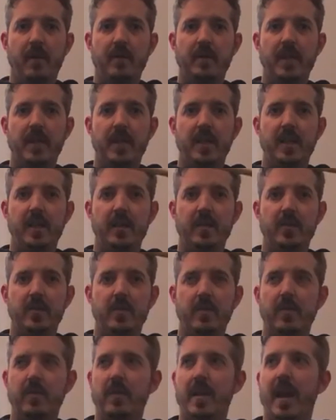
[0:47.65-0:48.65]
are taking
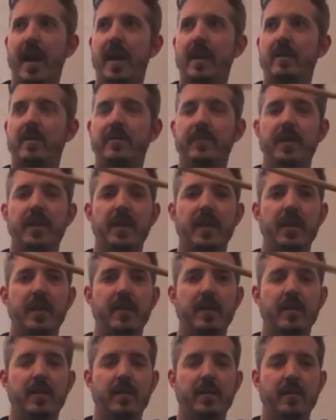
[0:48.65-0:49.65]
turn activating
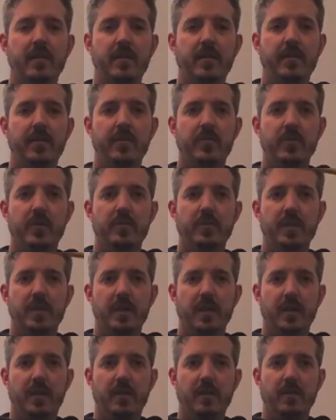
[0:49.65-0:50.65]
the
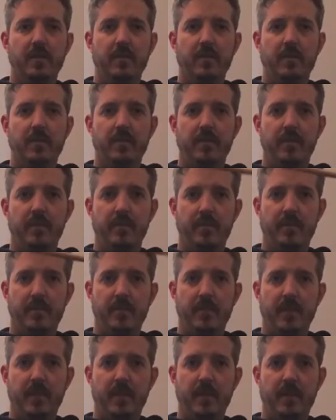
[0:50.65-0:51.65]
drumstick.
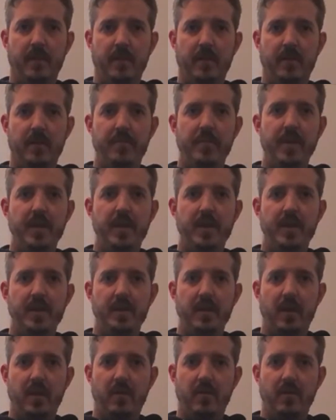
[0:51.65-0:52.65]
The pinky
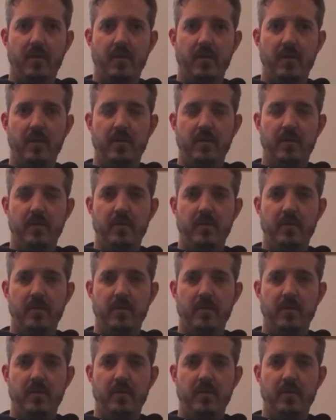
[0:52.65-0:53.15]
is awkward.